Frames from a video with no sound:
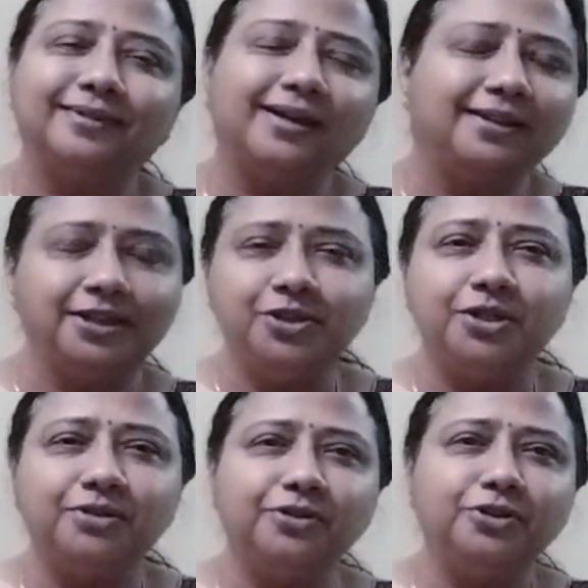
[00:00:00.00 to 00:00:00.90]
I think
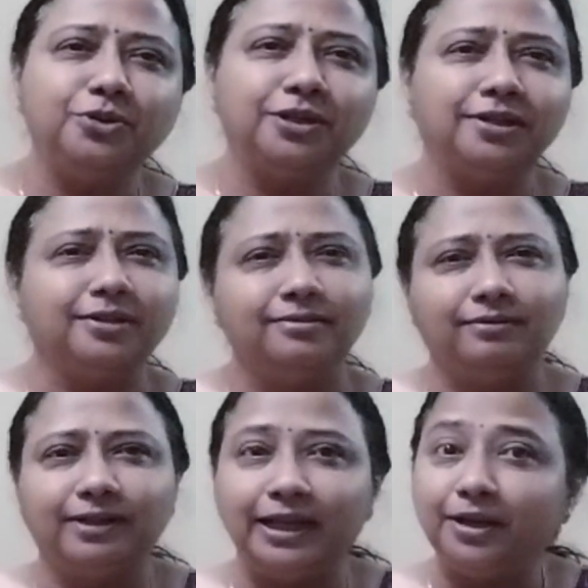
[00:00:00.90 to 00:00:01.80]
children, you can
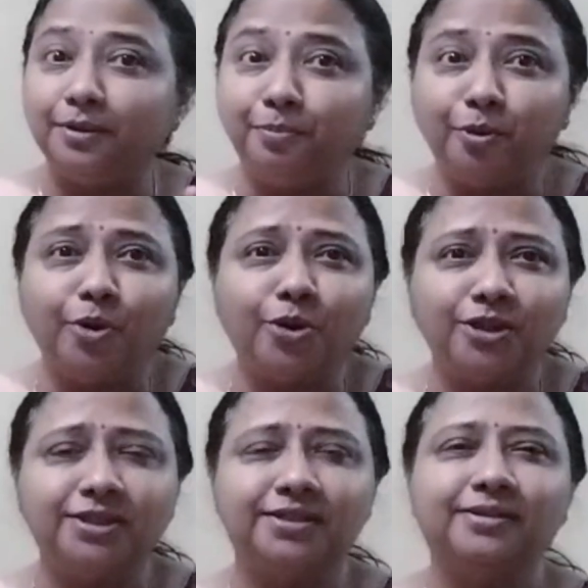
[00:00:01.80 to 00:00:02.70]
take a
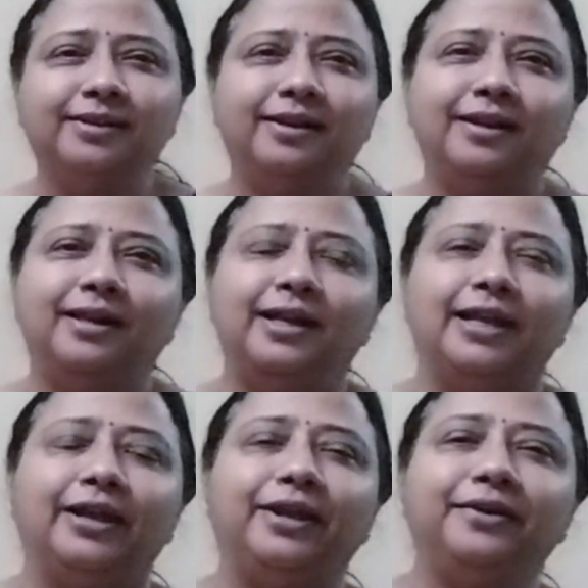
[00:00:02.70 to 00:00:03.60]
pause
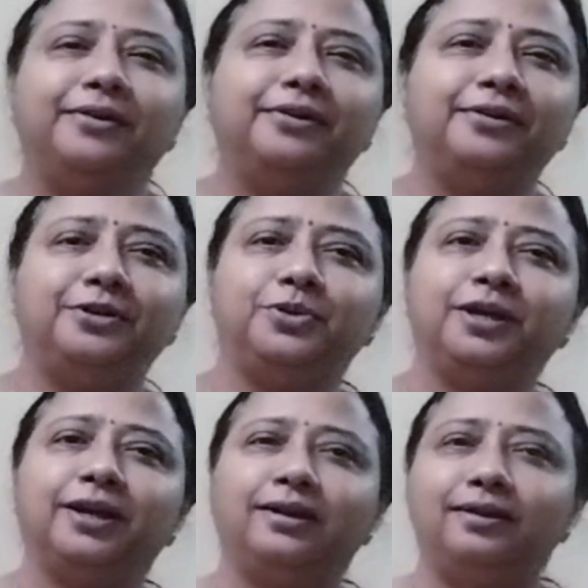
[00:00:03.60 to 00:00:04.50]
here. You
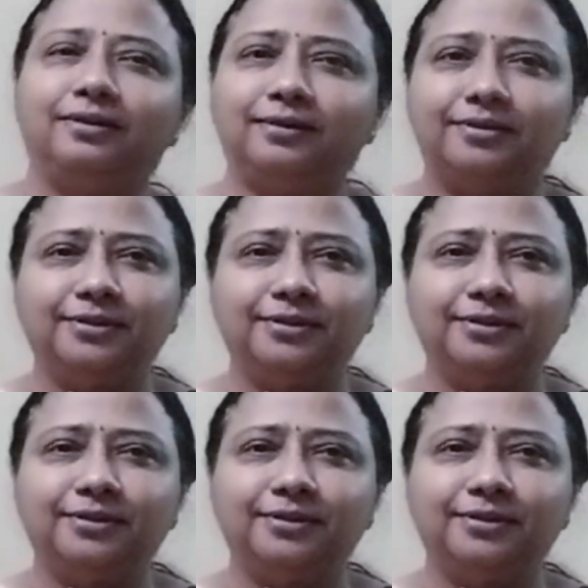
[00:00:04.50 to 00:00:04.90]
can